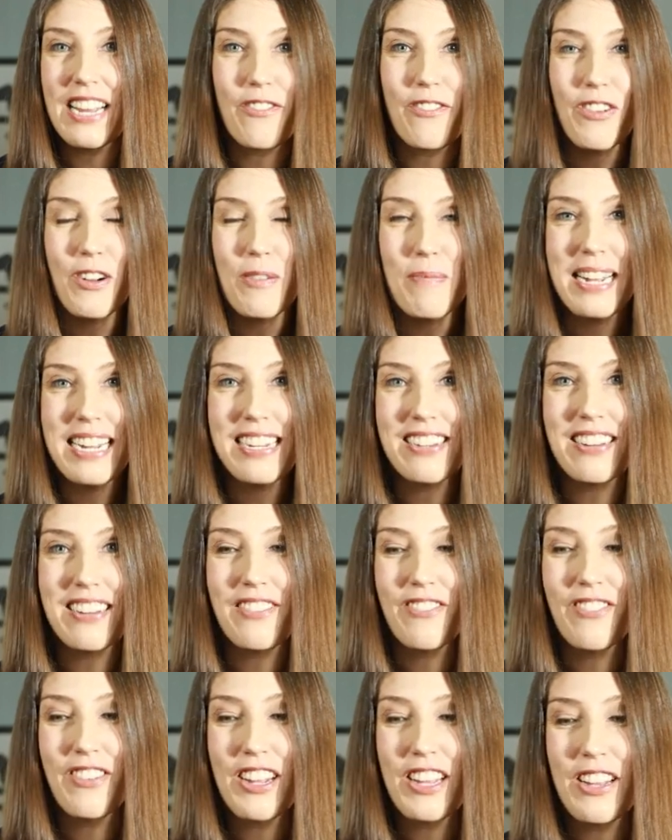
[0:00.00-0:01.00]

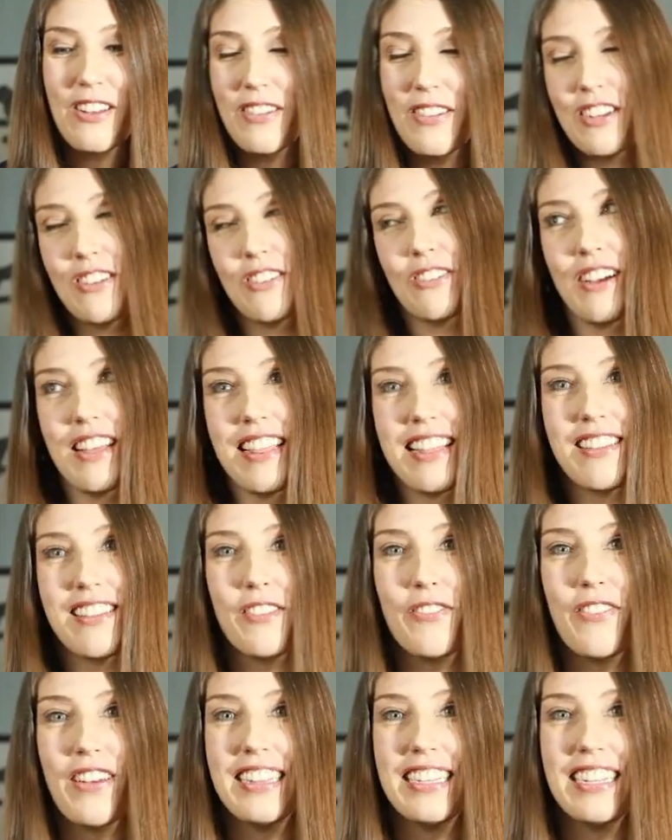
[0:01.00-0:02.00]
information for you. Enjoy
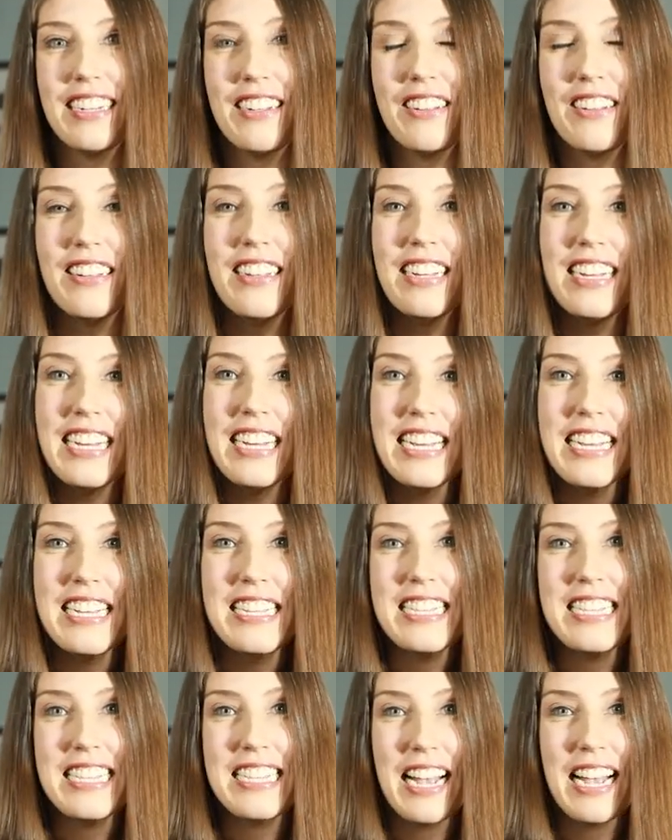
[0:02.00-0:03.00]
this fun little
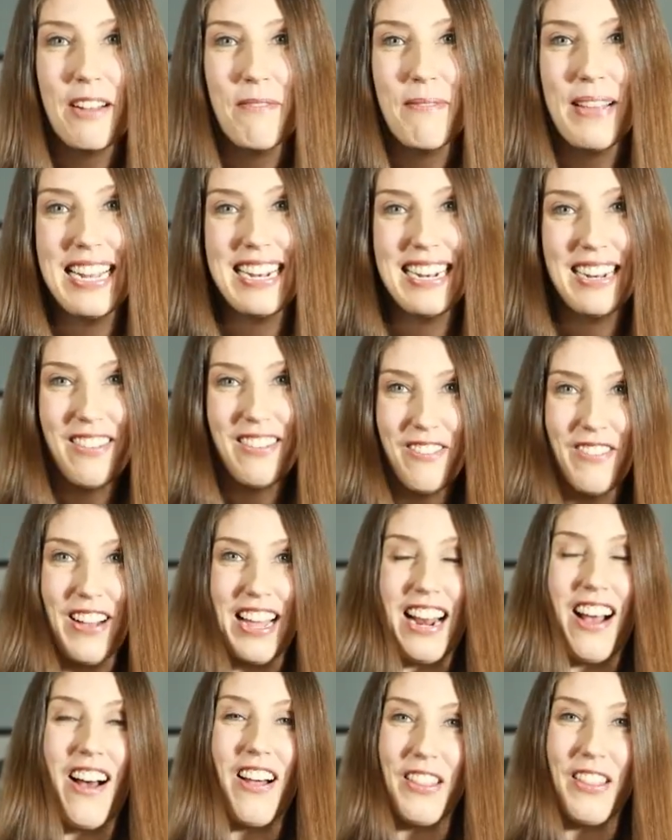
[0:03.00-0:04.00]
segment
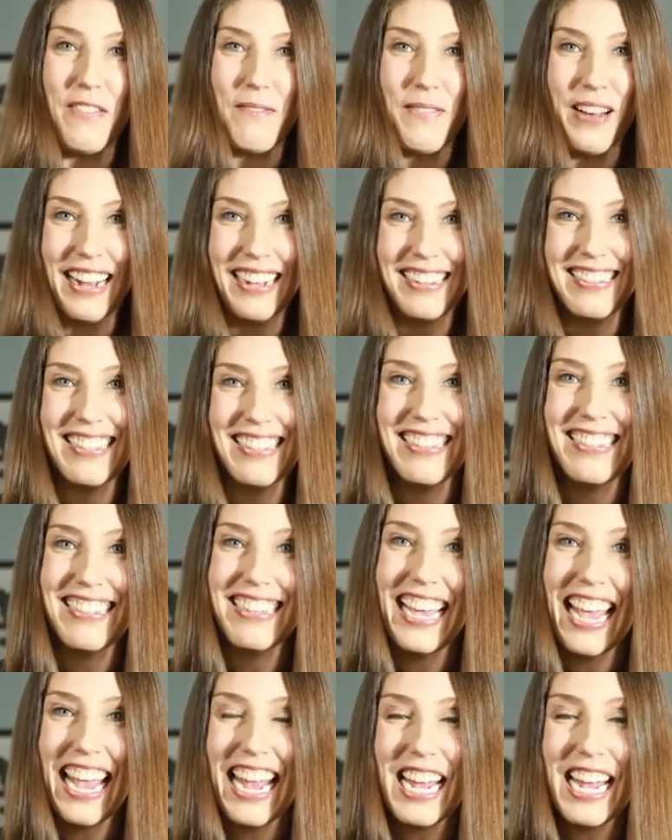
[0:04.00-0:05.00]
when all the boxes
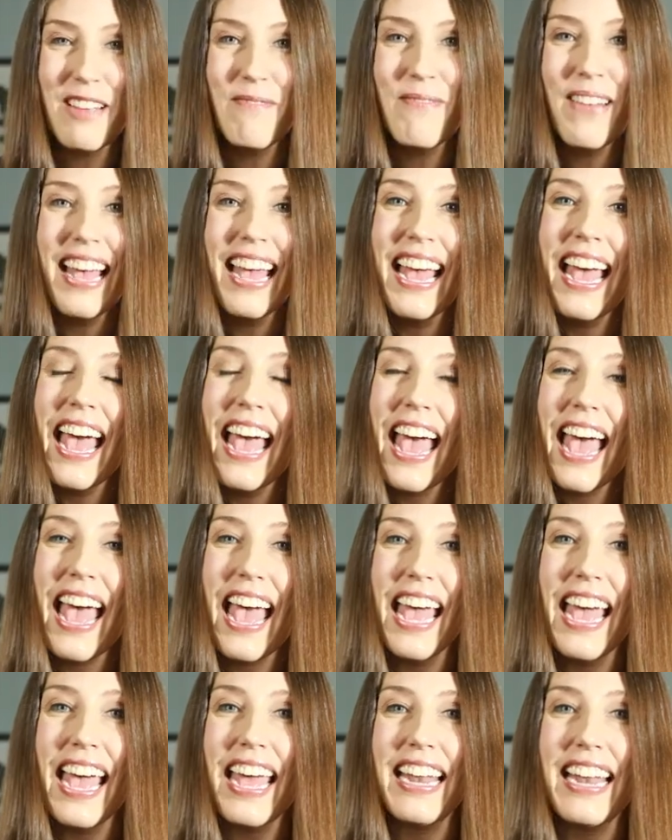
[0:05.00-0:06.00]
came,
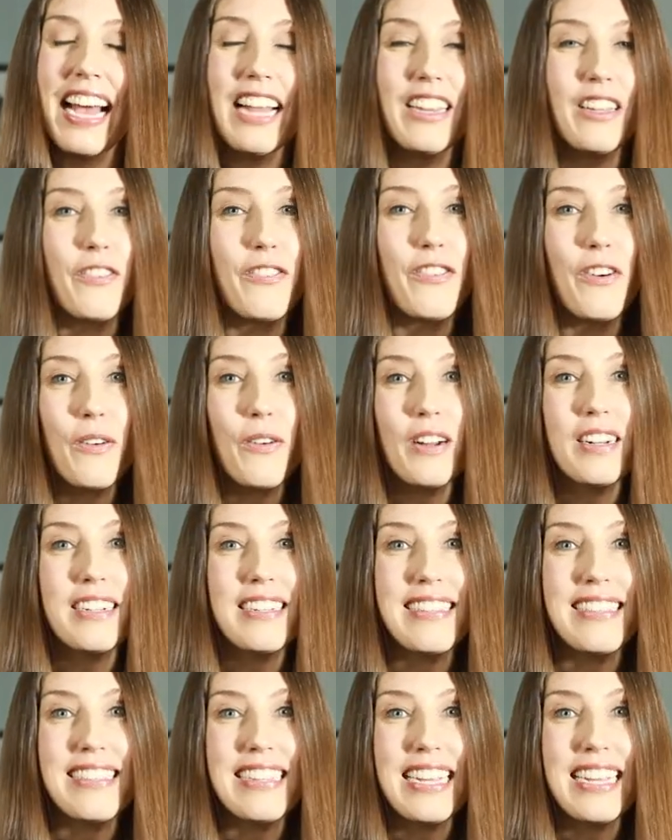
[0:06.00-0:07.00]
and I look forward
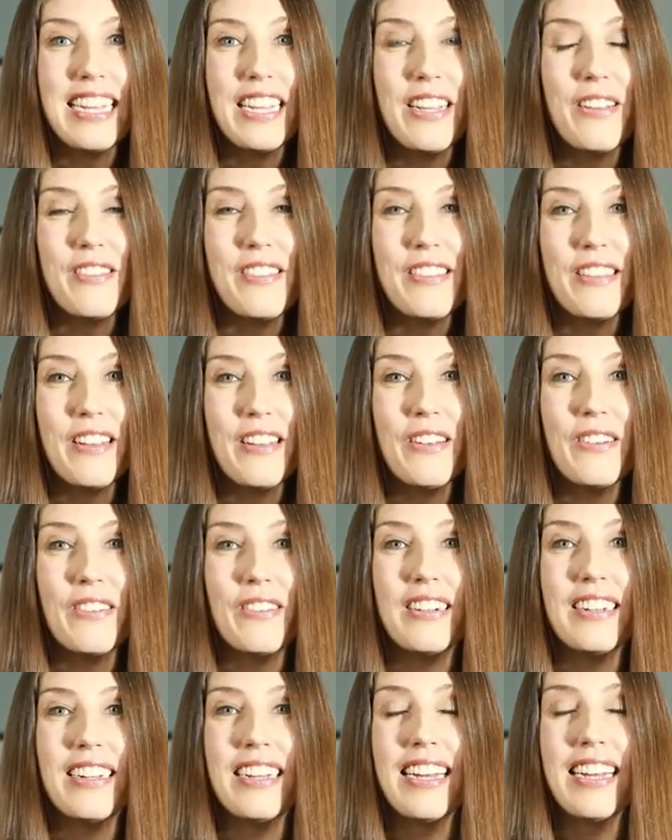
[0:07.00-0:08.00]
to seeing you
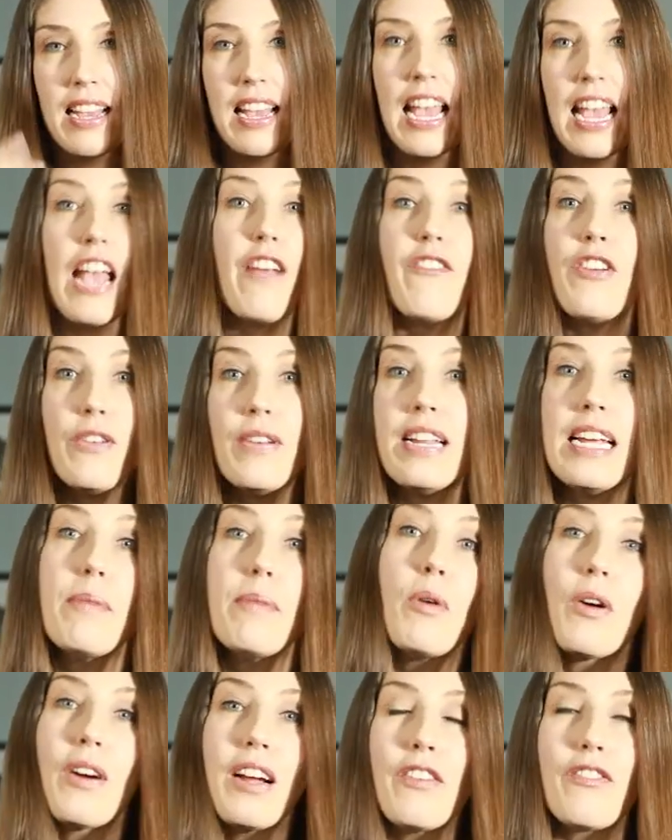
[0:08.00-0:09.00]
soon. If you
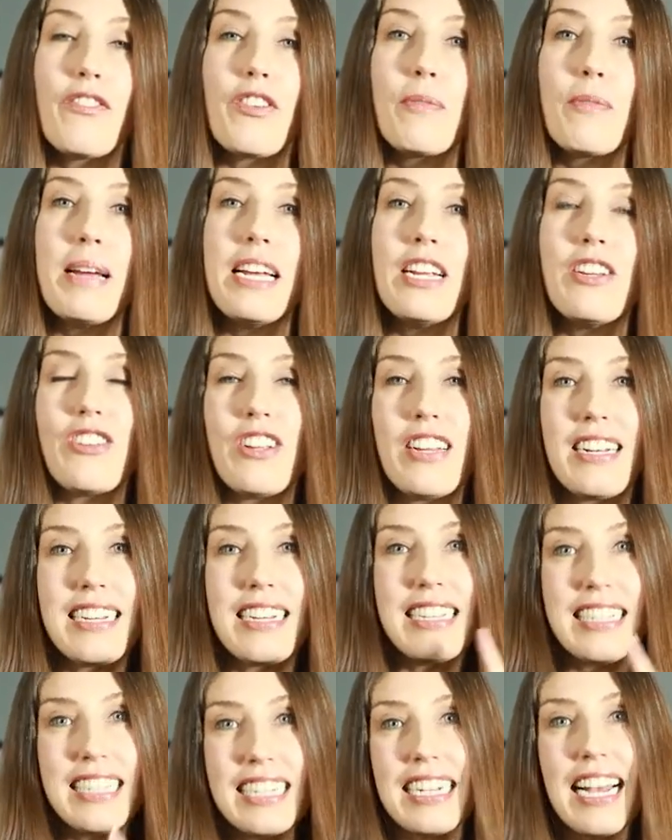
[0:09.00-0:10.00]
need more information,
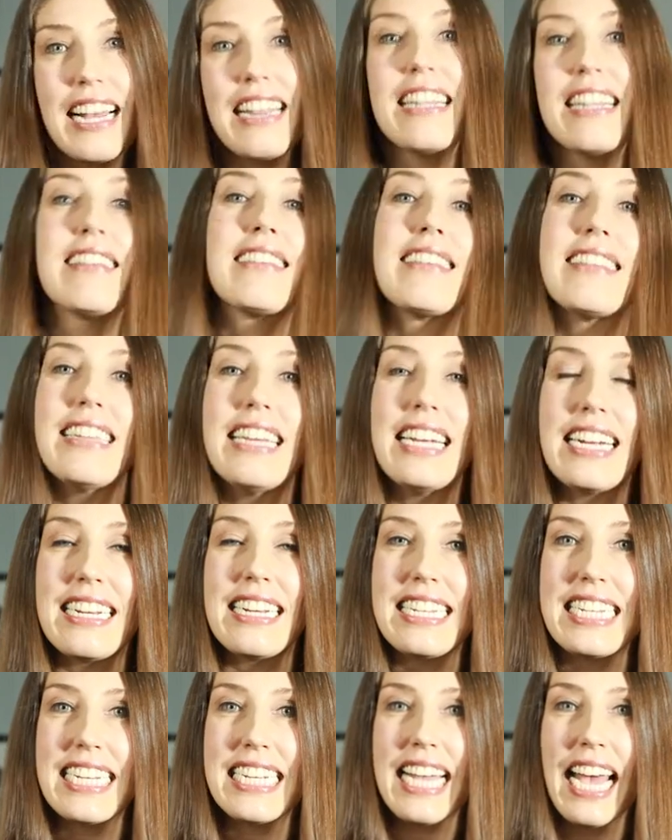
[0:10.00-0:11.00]
click on this link
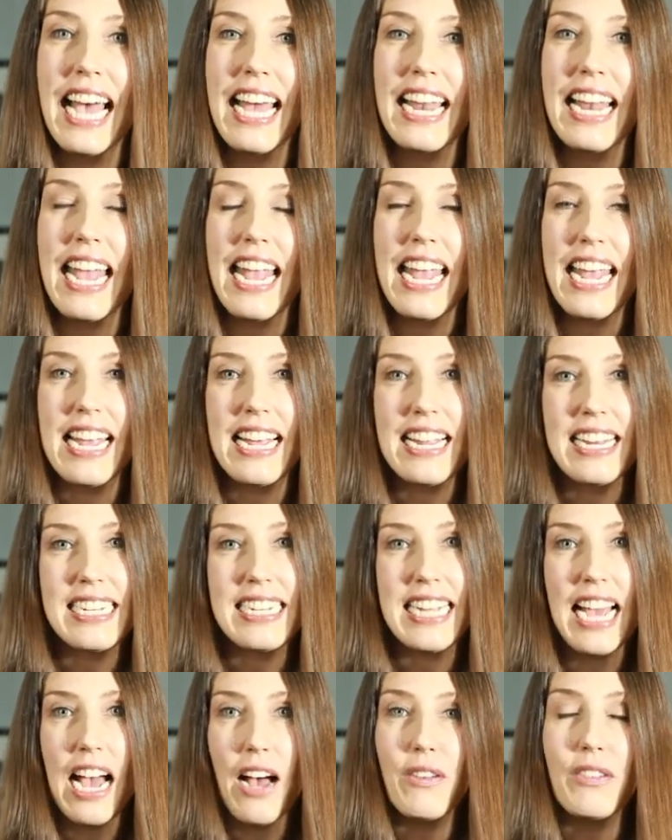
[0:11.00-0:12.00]
to get a
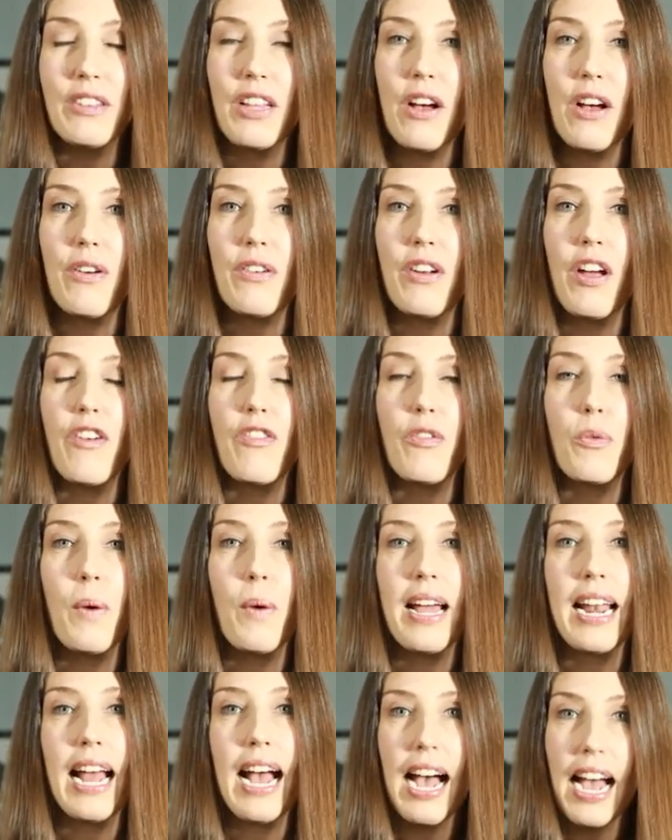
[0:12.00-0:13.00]
download of
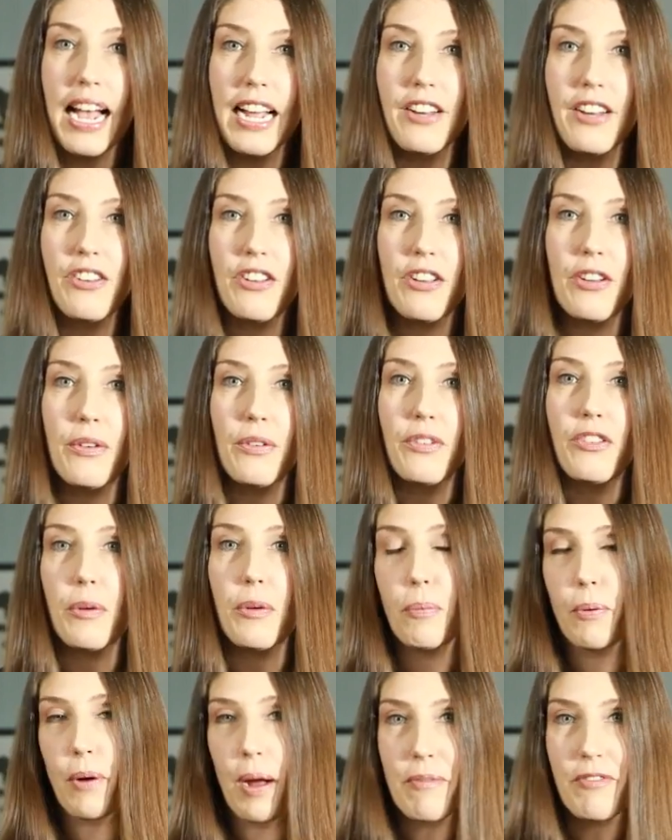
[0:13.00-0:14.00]
what I do to
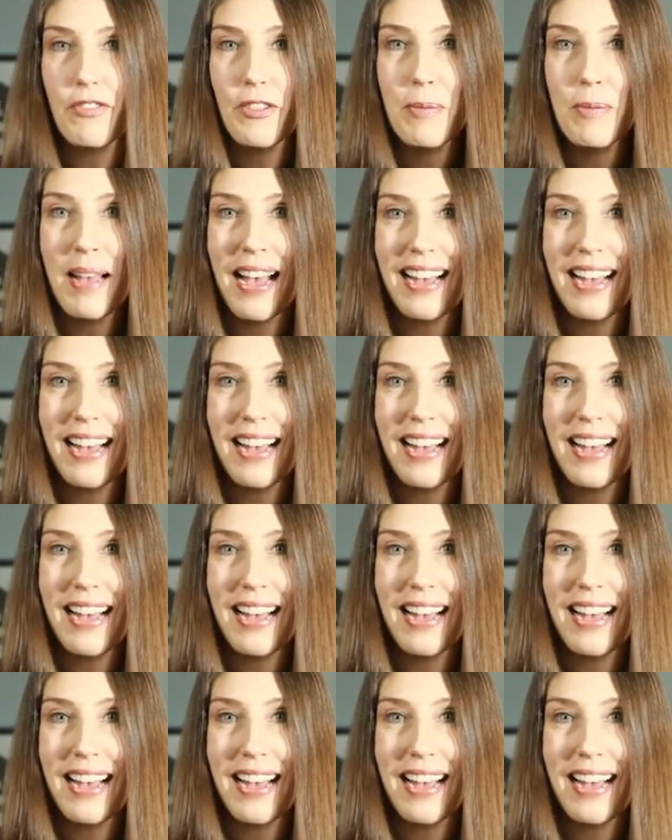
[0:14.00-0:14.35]
prep for